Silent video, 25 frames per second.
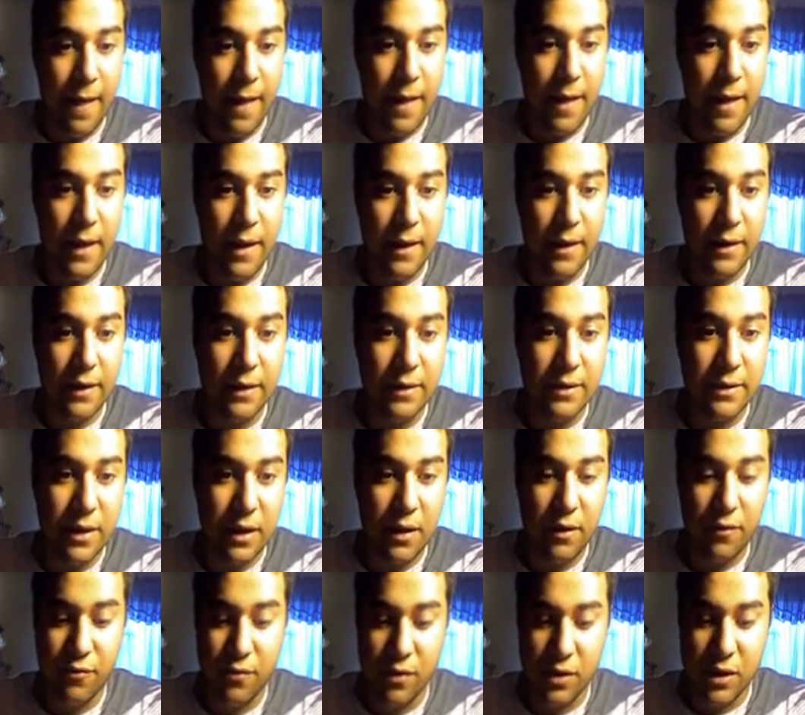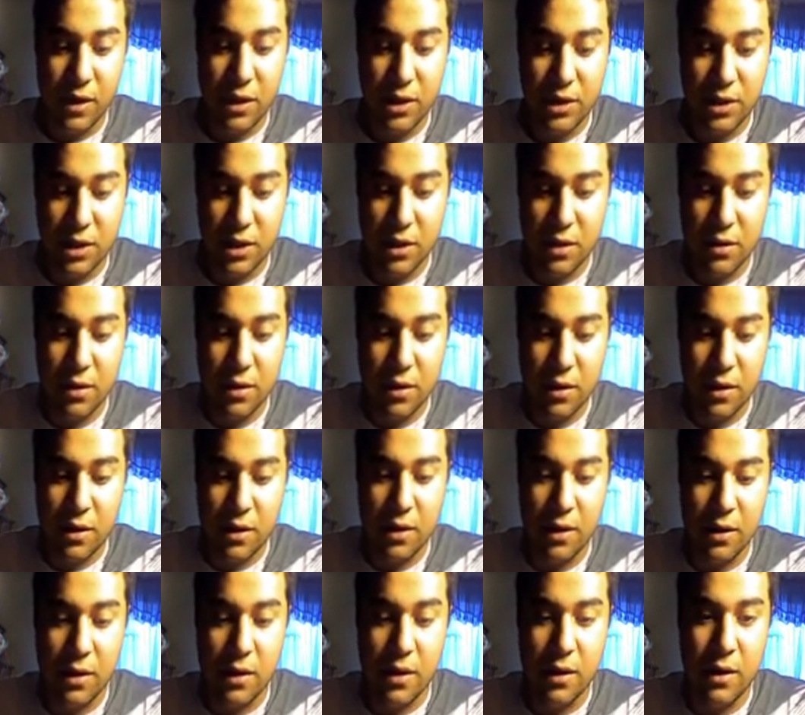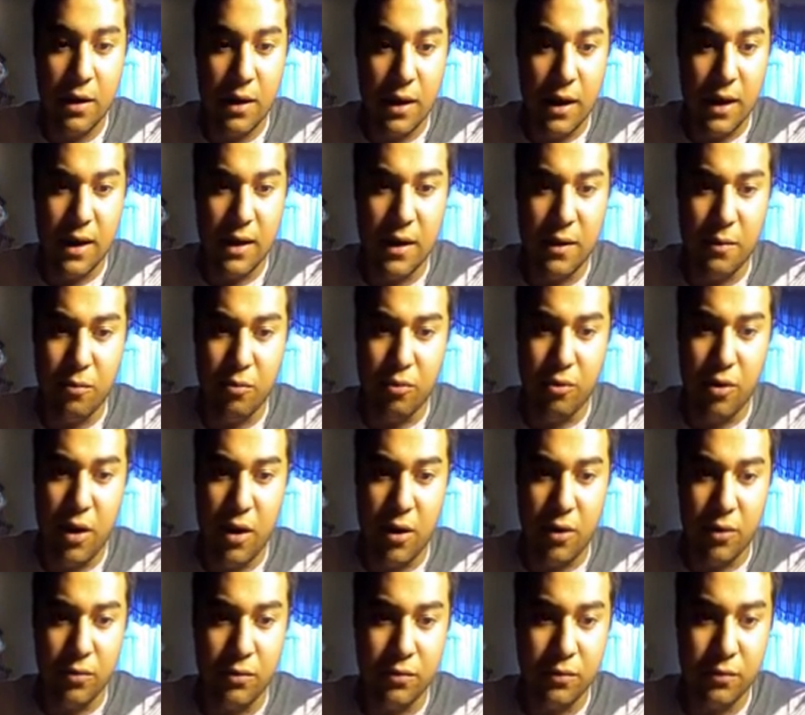and instead of religion, Dan Brown,